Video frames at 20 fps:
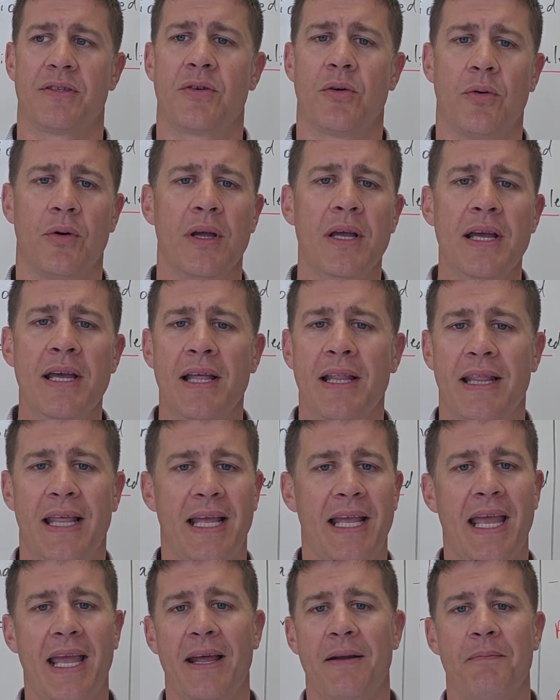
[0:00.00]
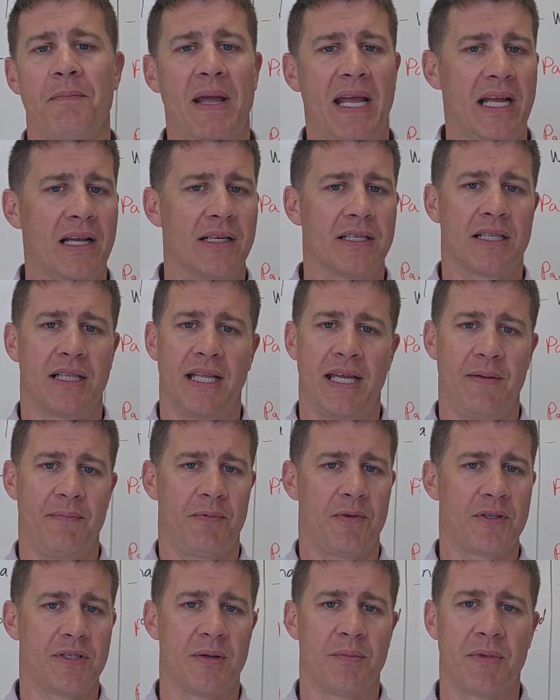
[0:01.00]
So they can't make a claim
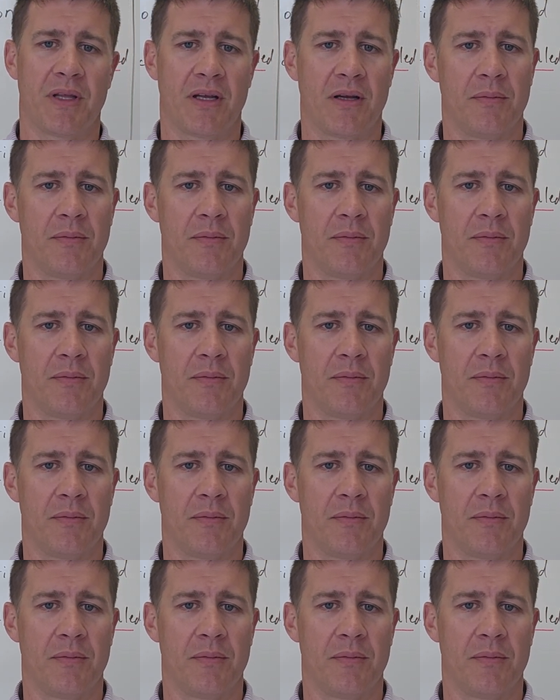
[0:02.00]
for something